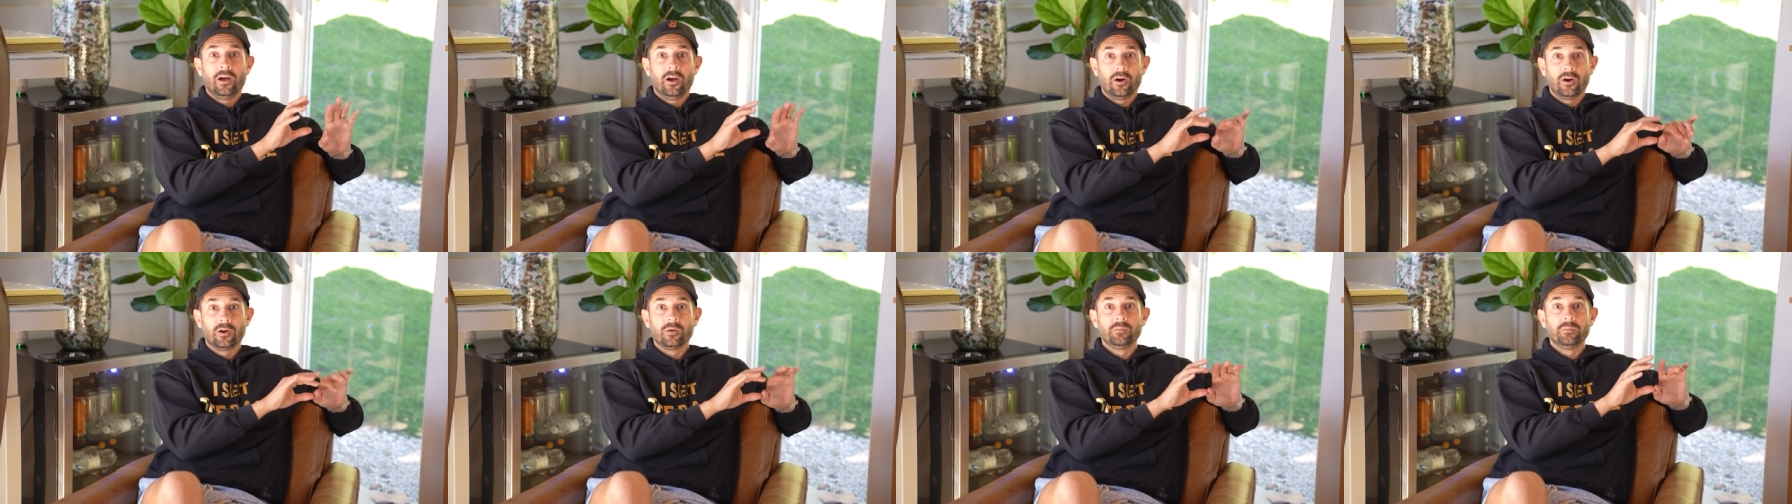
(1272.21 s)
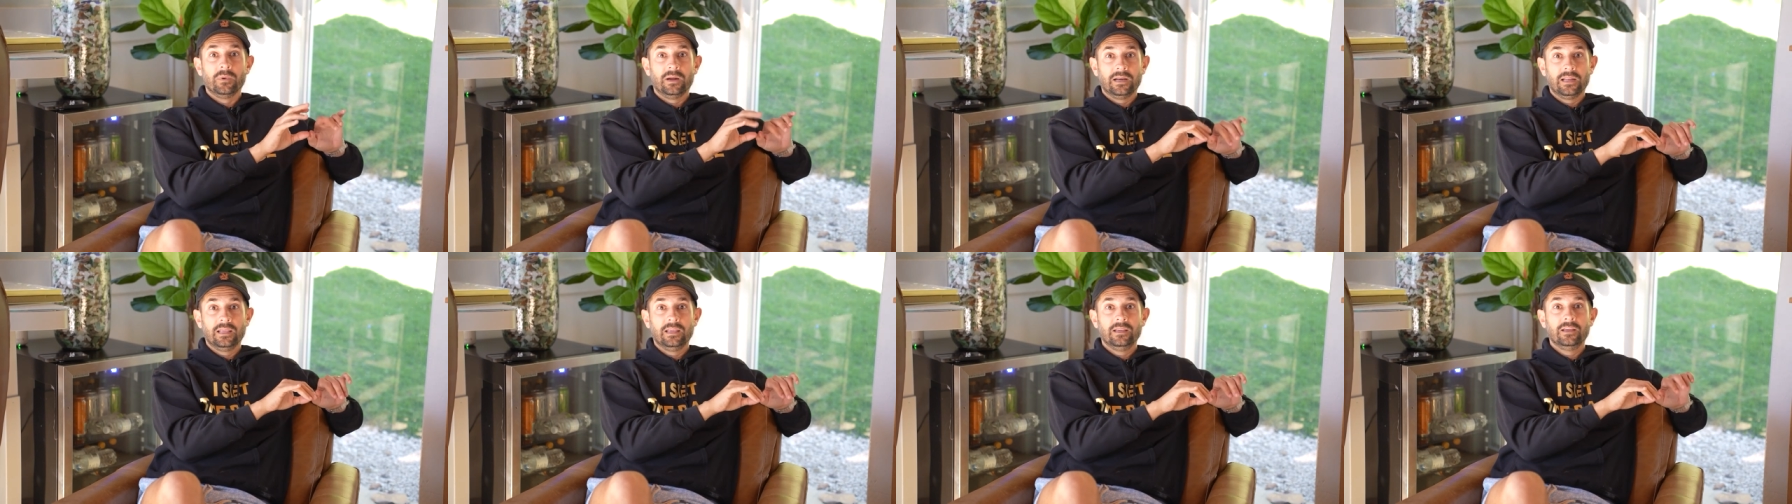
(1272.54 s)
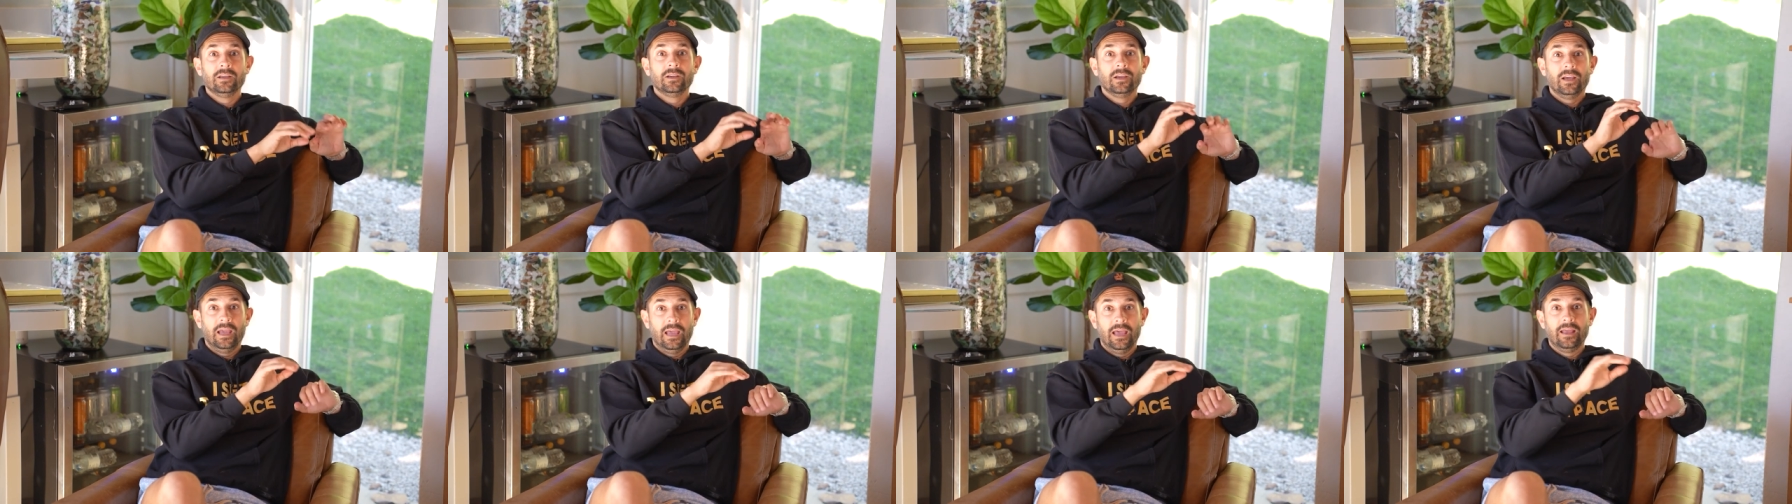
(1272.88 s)
hard money
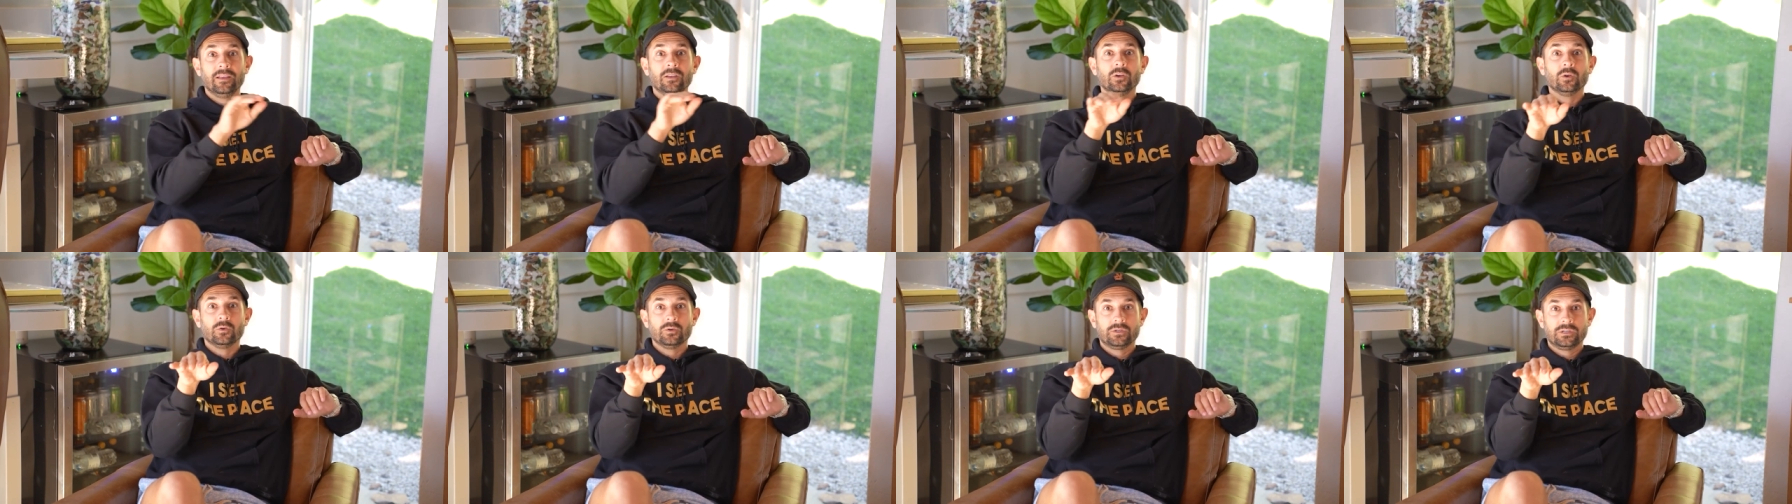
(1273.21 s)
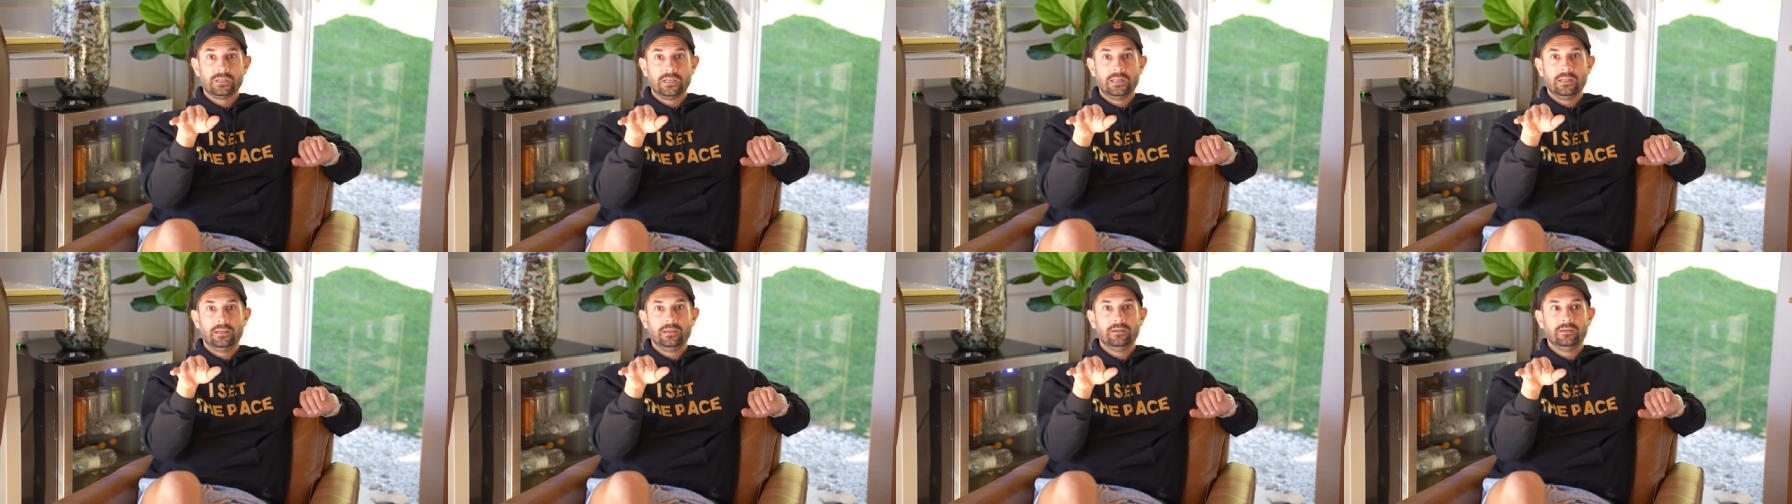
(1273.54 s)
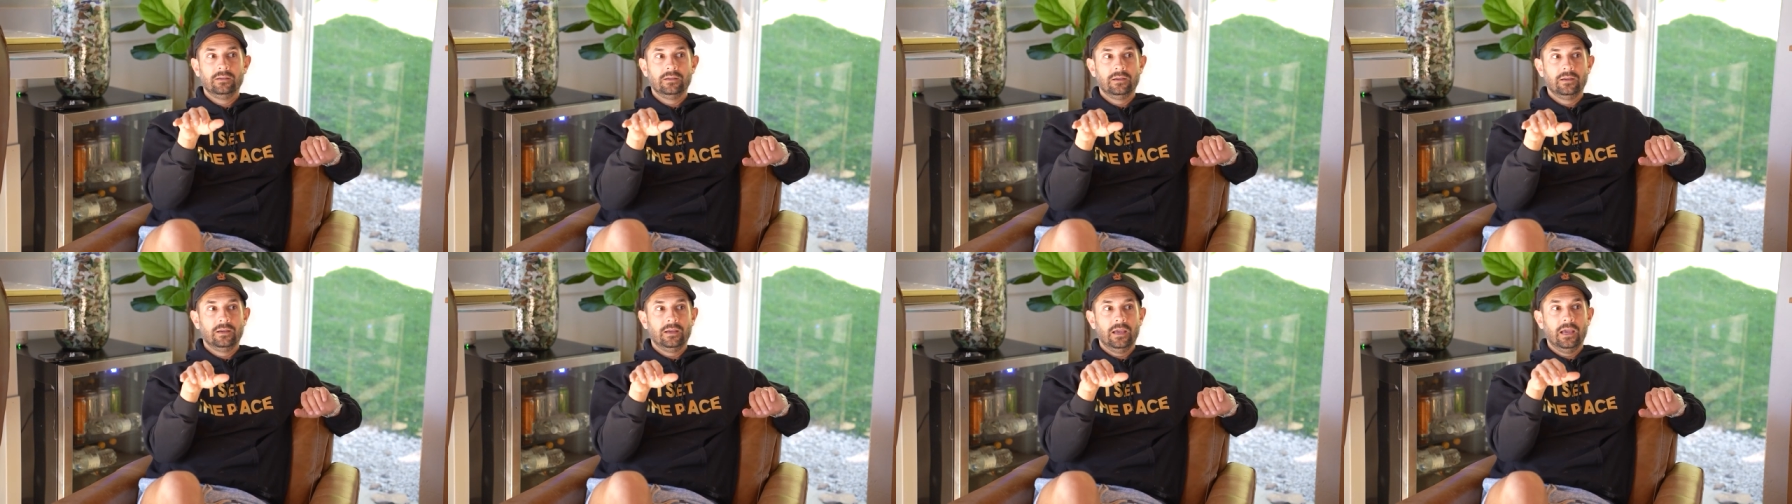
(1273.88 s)
and your city
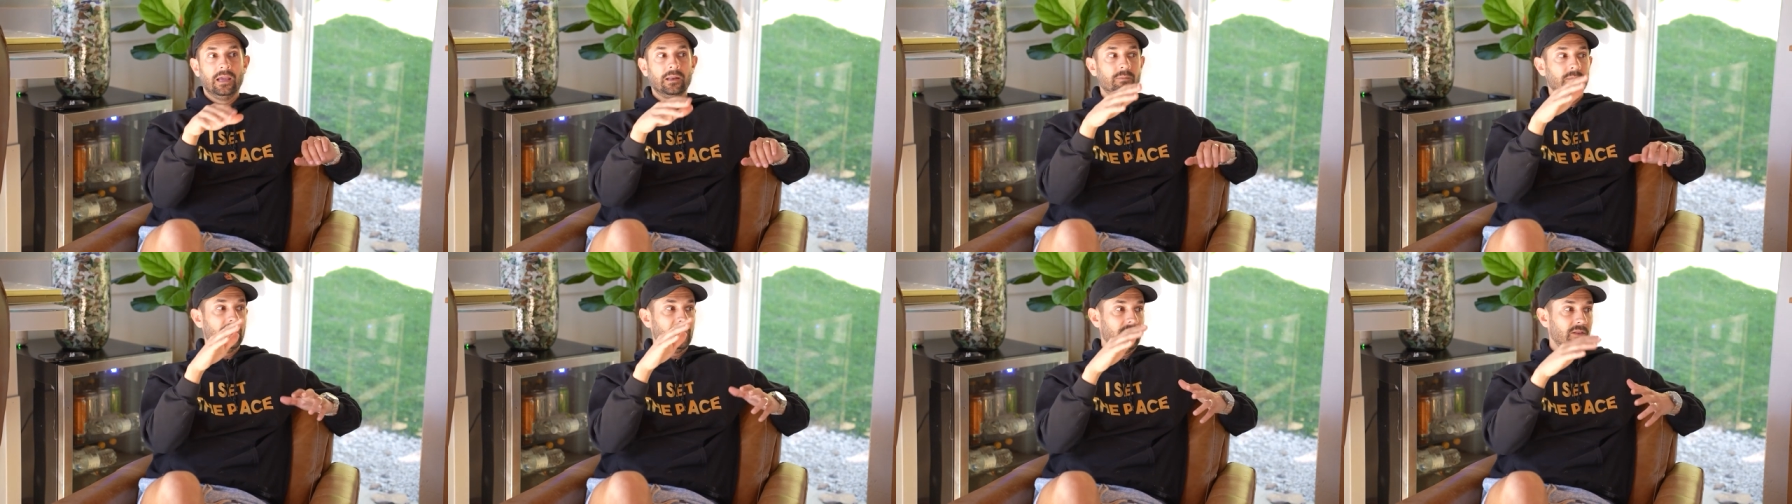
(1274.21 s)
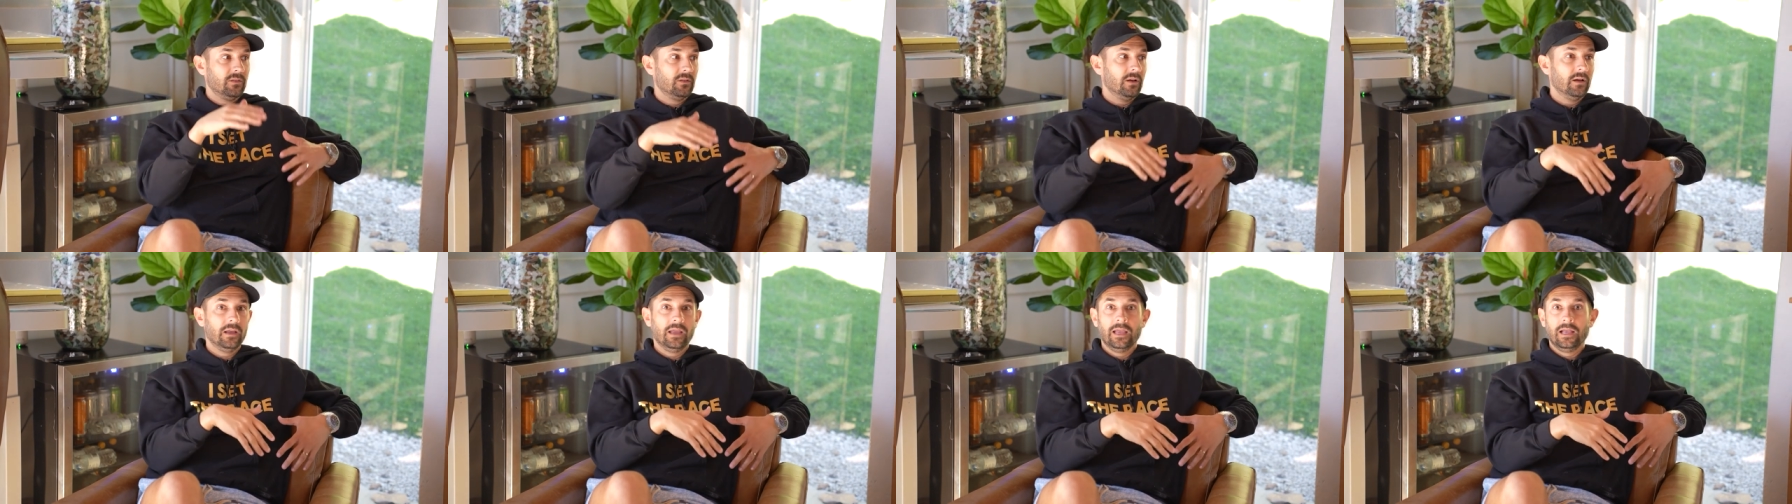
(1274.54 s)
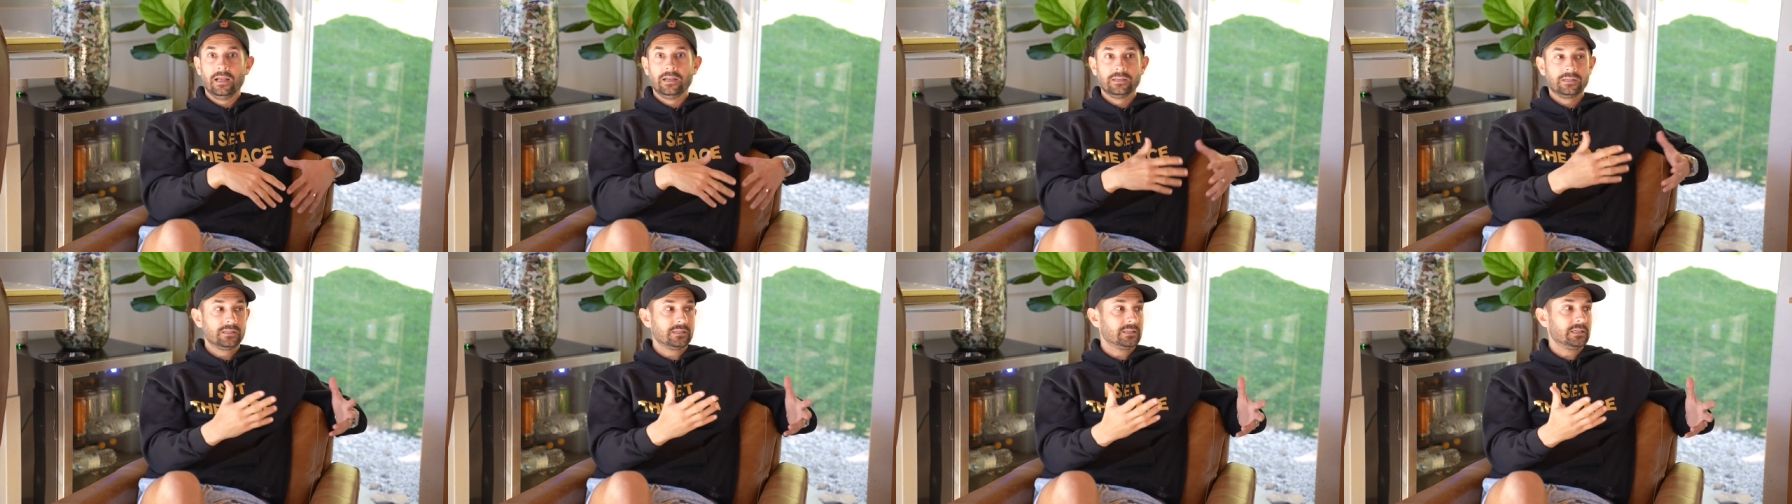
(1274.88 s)
and made it's
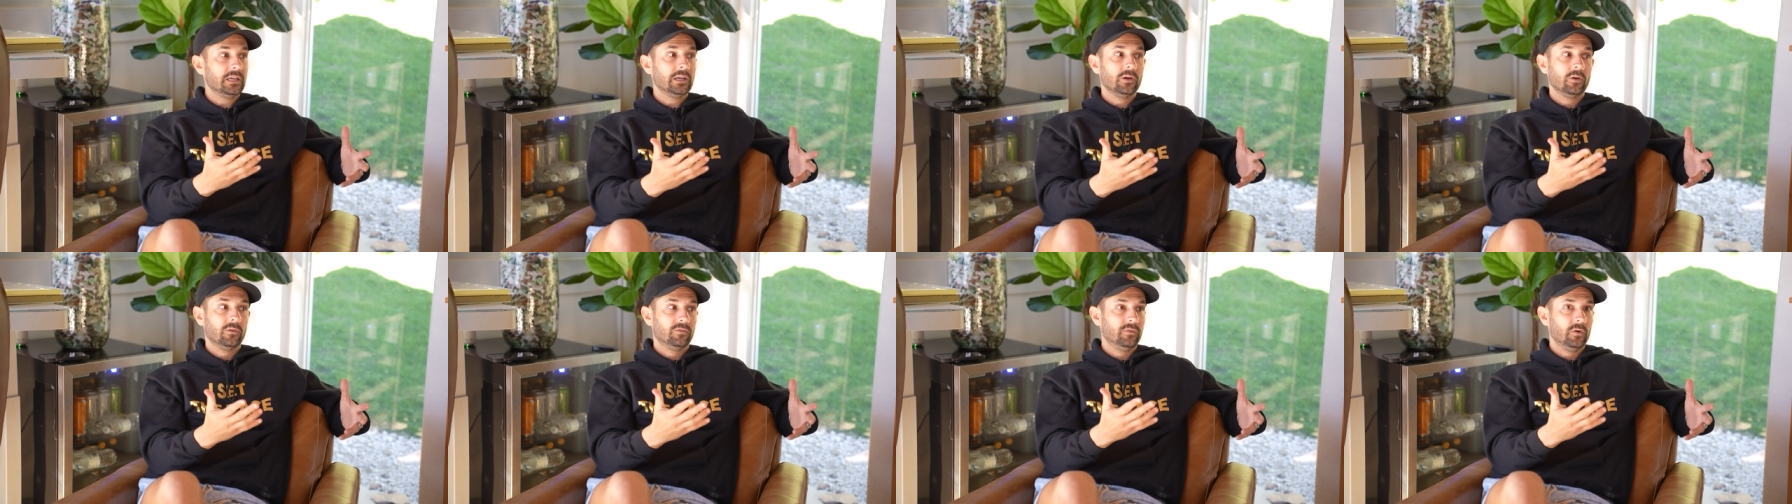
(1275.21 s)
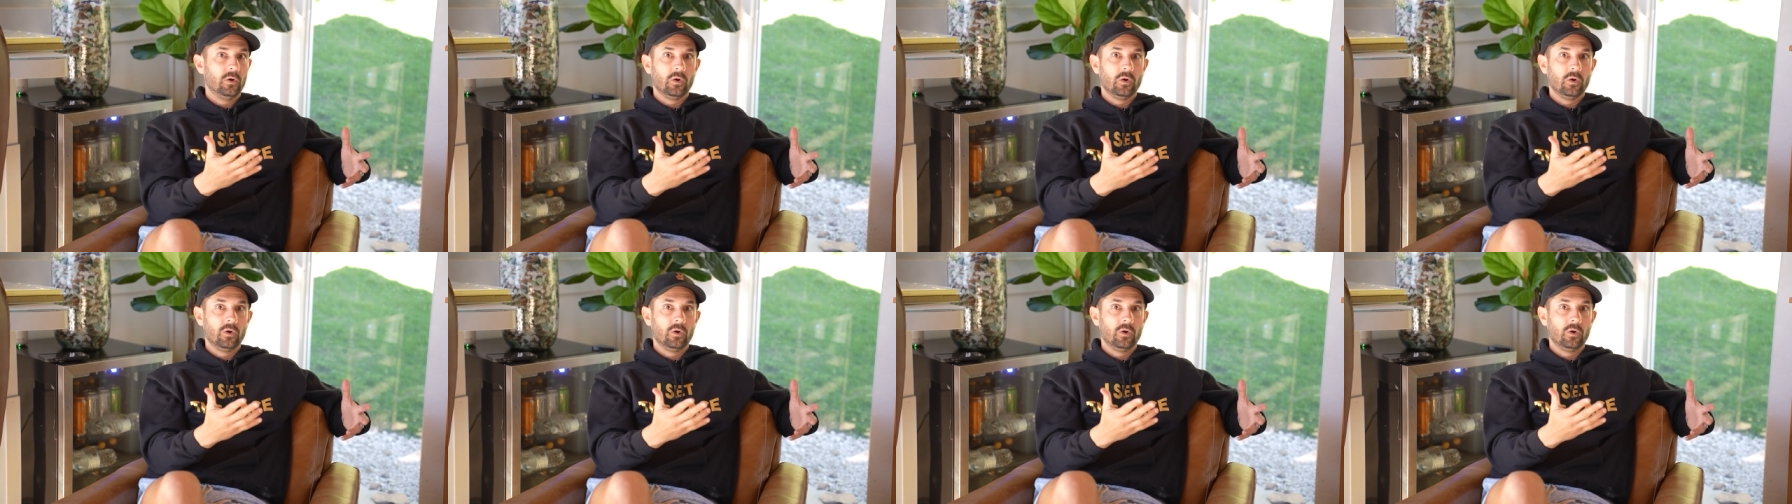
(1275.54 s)
a single easy.